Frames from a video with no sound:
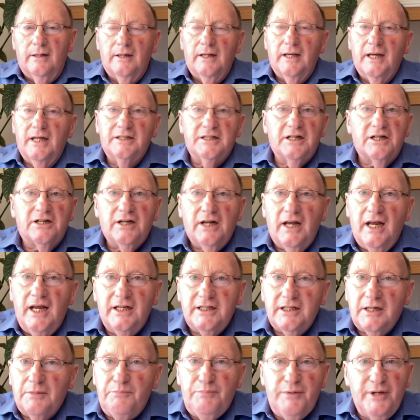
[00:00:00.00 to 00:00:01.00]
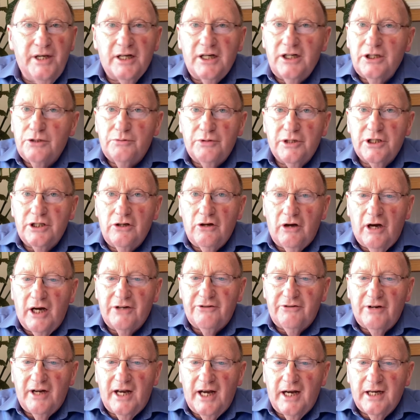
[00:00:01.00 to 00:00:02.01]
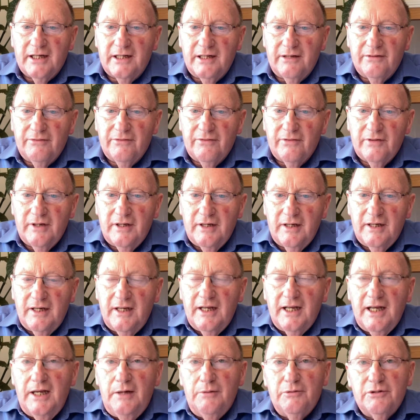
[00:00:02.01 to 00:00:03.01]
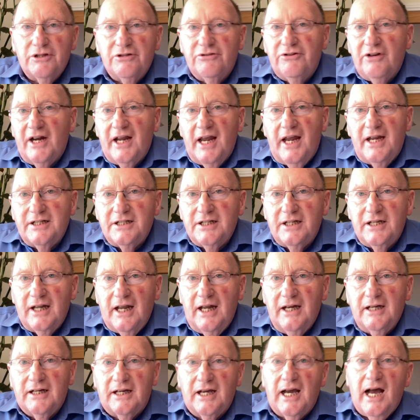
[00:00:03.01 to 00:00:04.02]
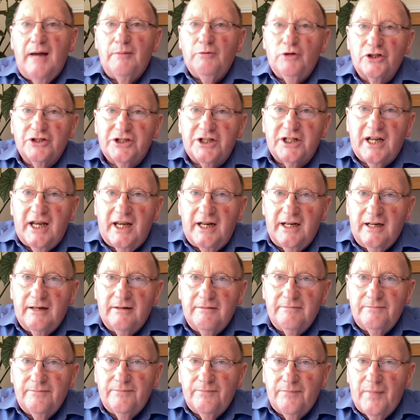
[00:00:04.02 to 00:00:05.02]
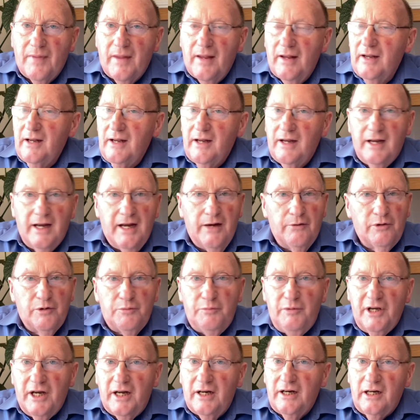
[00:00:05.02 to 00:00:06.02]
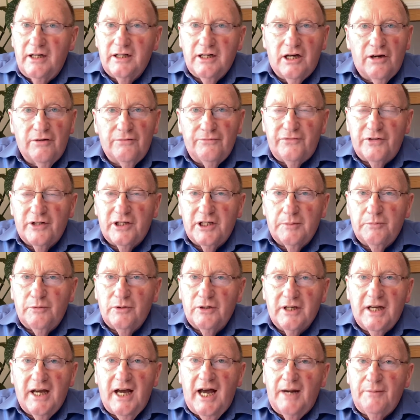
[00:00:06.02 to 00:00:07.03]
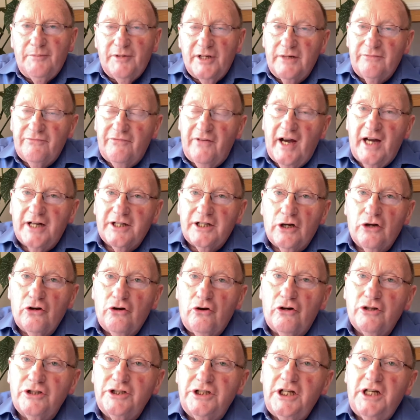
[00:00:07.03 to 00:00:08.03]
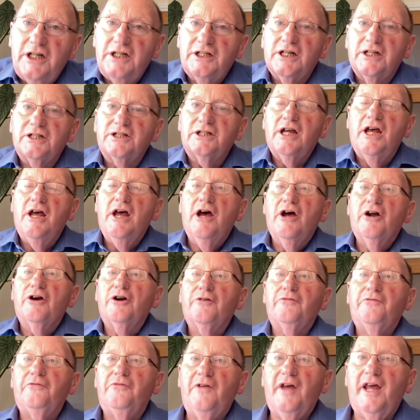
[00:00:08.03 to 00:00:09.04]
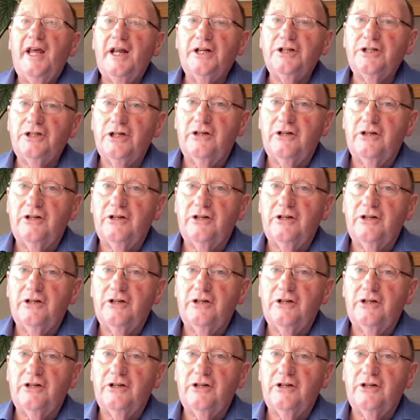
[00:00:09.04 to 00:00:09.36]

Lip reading: His appearance was not attractive. He was dressed in camel skin. It would be an uncomfortable garment. In fact, the Lord Jesus refers